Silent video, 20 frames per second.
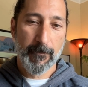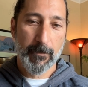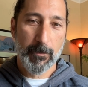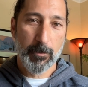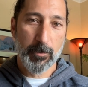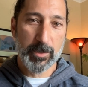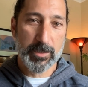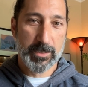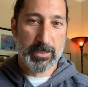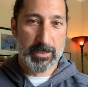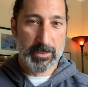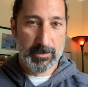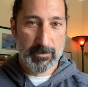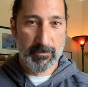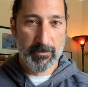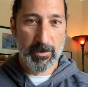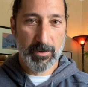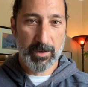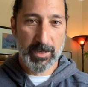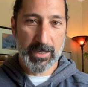which is
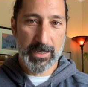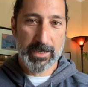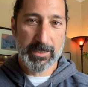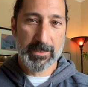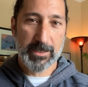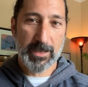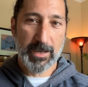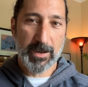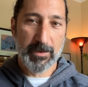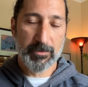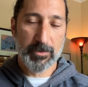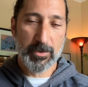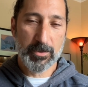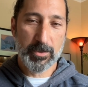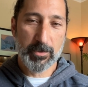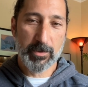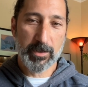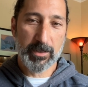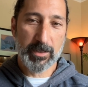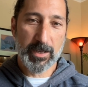very easy after
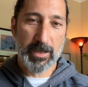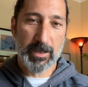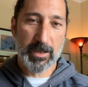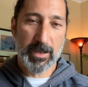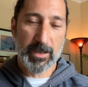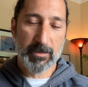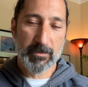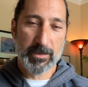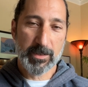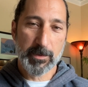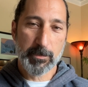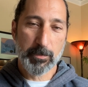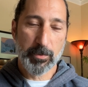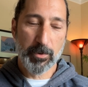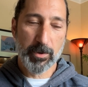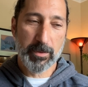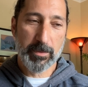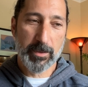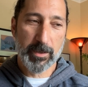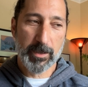doing that kind of deep
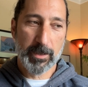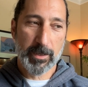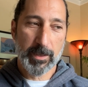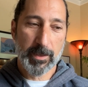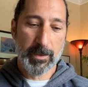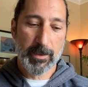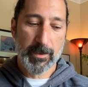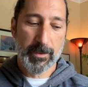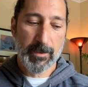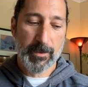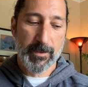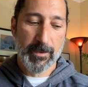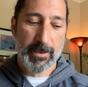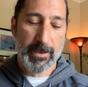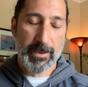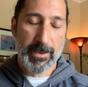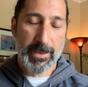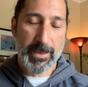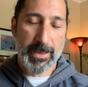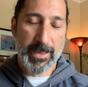breathing.
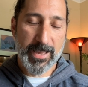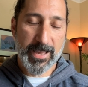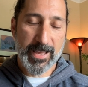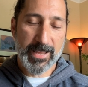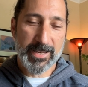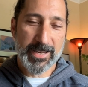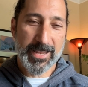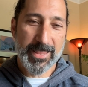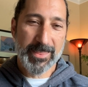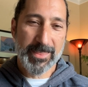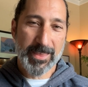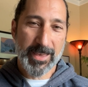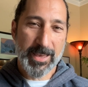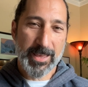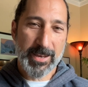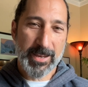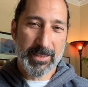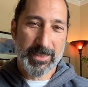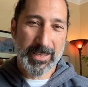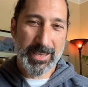And
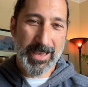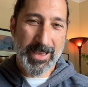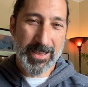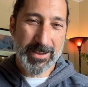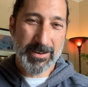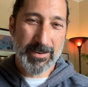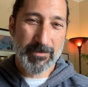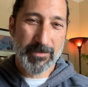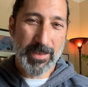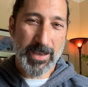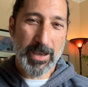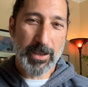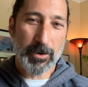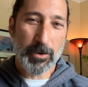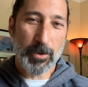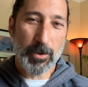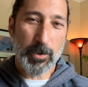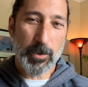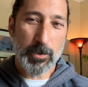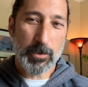then at the end of that
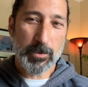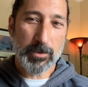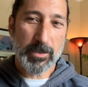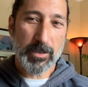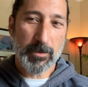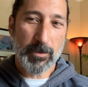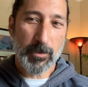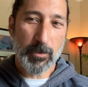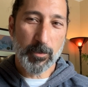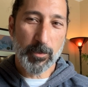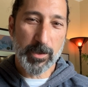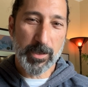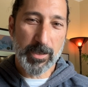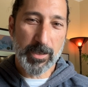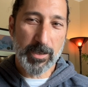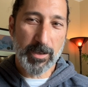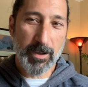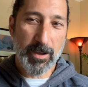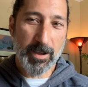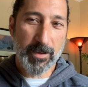hold,
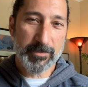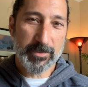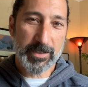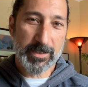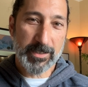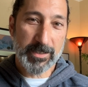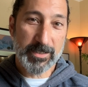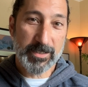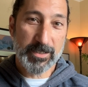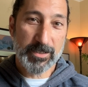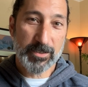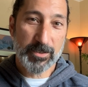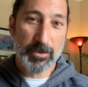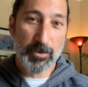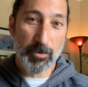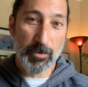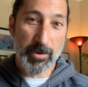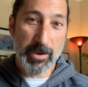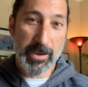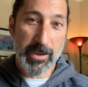we often
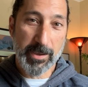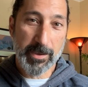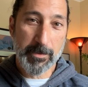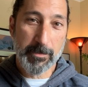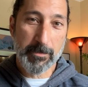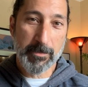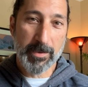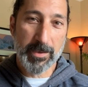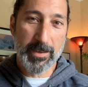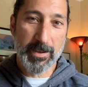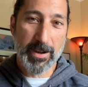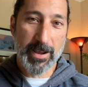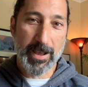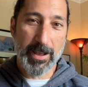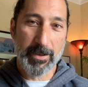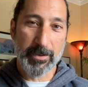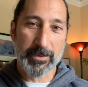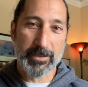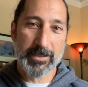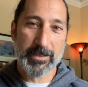scream it
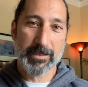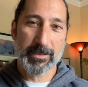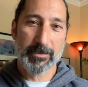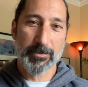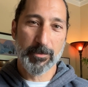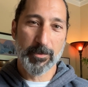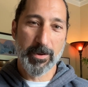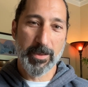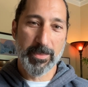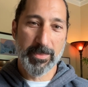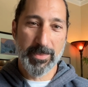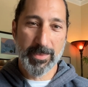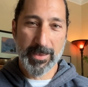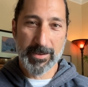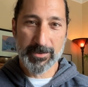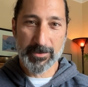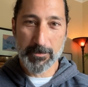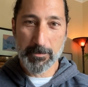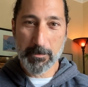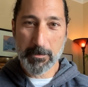out with
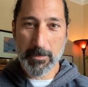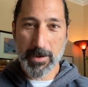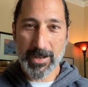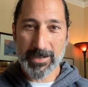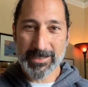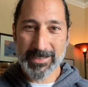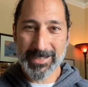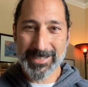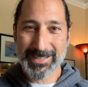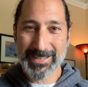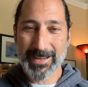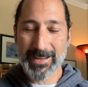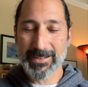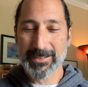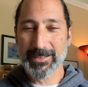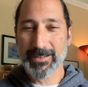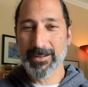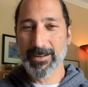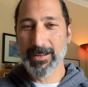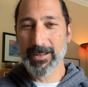as much
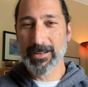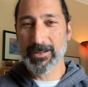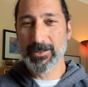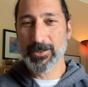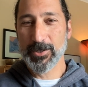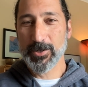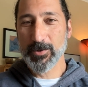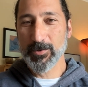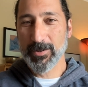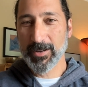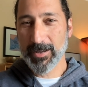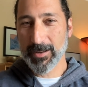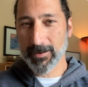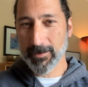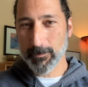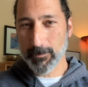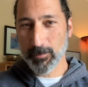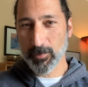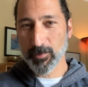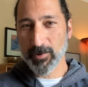intensity as you
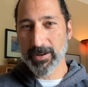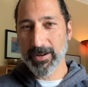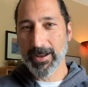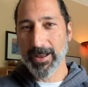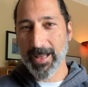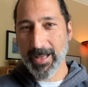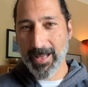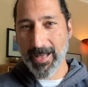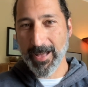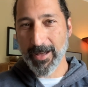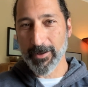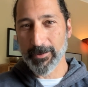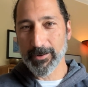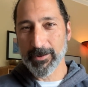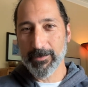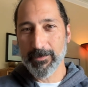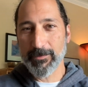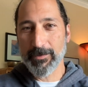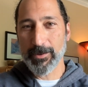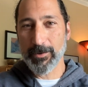can bring out
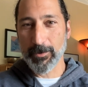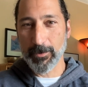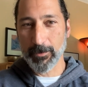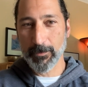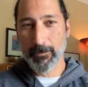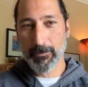of you.